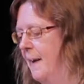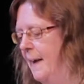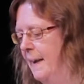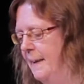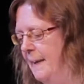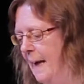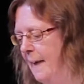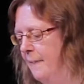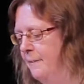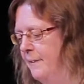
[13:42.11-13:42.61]

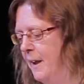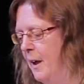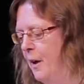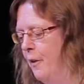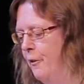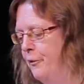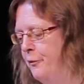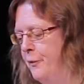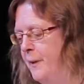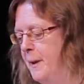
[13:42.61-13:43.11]
And having
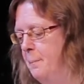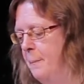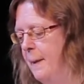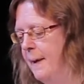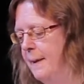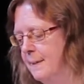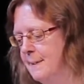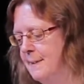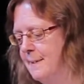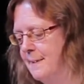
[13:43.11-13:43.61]
her
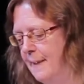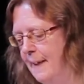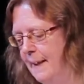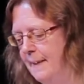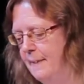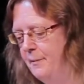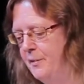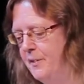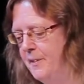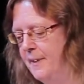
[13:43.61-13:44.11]
female
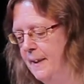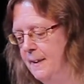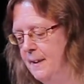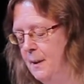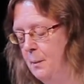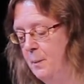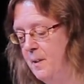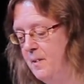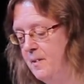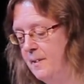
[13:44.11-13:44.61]
slave
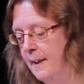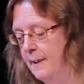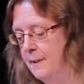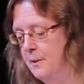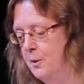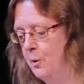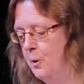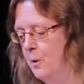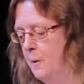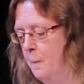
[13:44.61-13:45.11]
standing
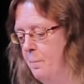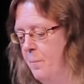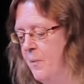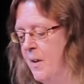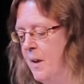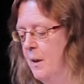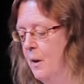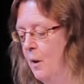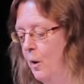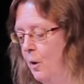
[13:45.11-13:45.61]
beside her,
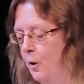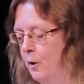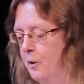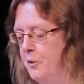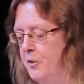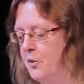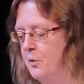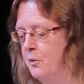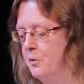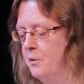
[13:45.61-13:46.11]

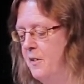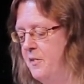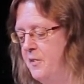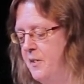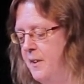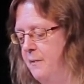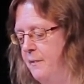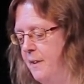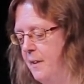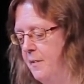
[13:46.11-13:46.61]
also
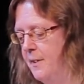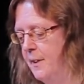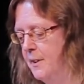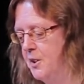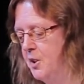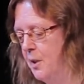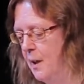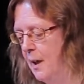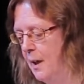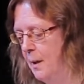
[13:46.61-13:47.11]
receiving
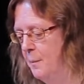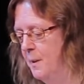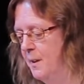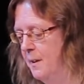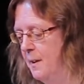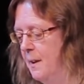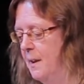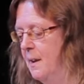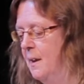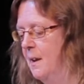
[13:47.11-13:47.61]
such a
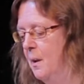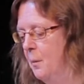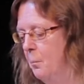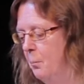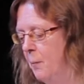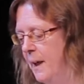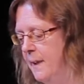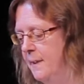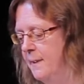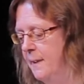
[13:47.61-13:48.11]
garment,
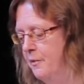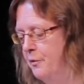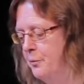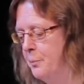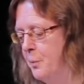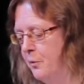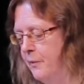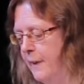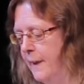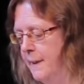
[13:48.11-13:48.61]
might have
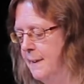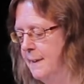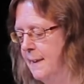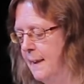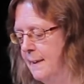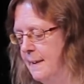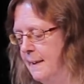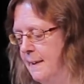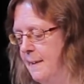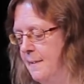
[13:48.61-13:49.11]
provided
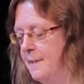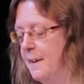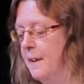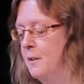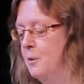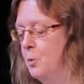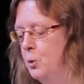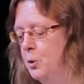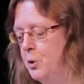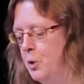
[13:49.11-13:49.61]
at least
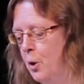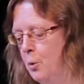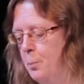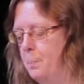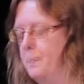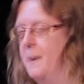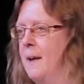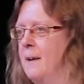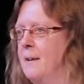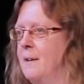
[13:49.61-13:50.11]
an
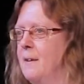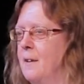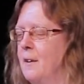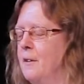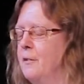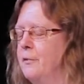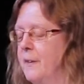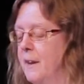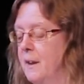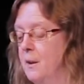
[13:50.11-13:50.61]
utopia
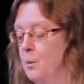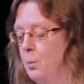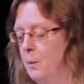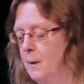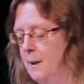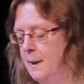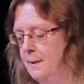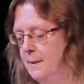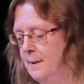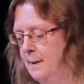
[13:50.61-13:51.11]
of
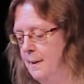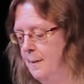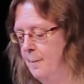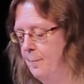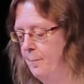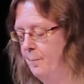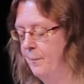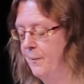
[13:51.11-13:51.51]
equality.